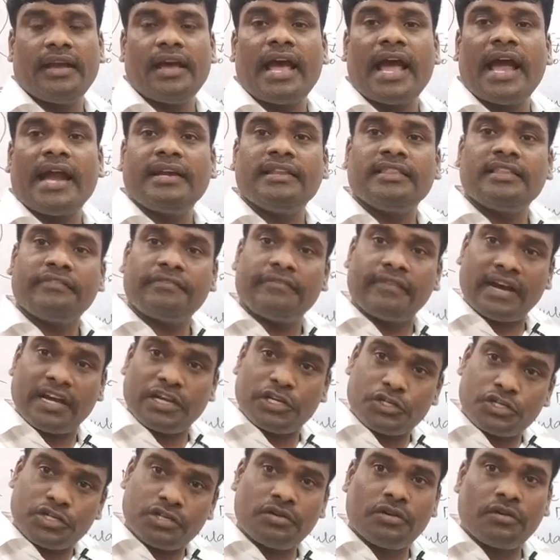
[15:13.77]
and the
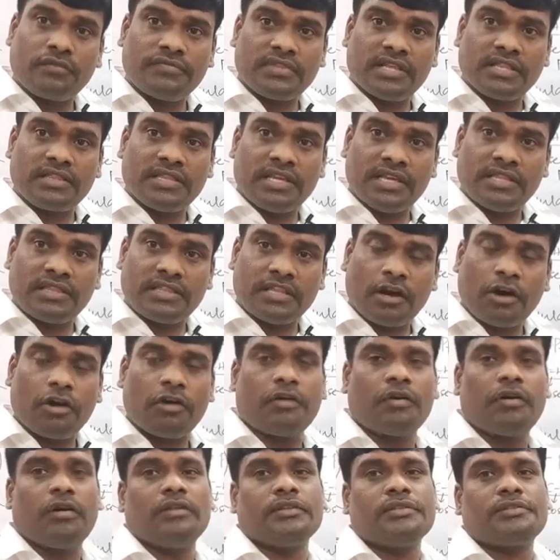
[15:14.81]
function of the teeth
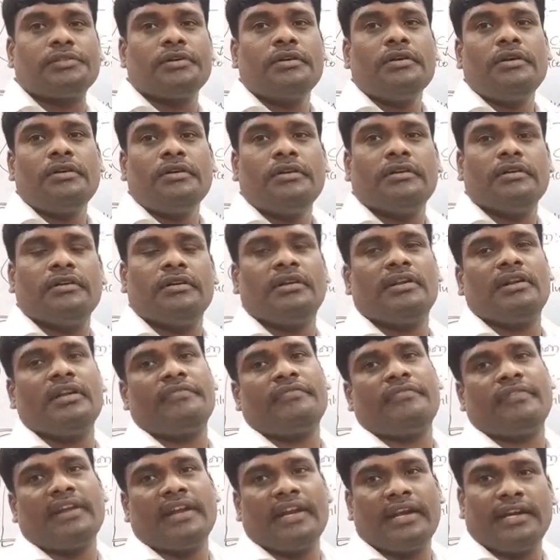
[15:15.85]
are also
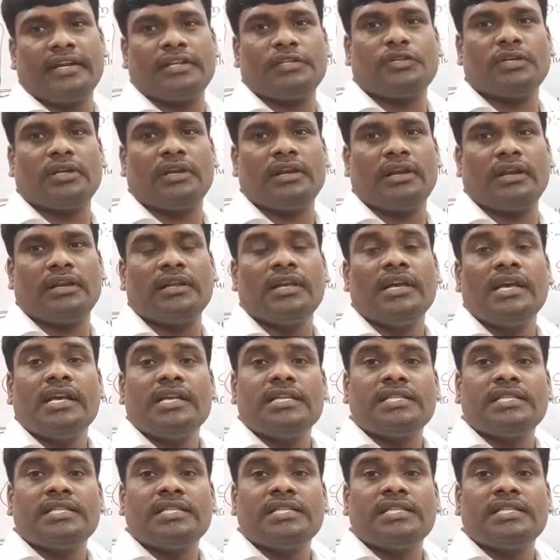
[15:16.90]
different, children.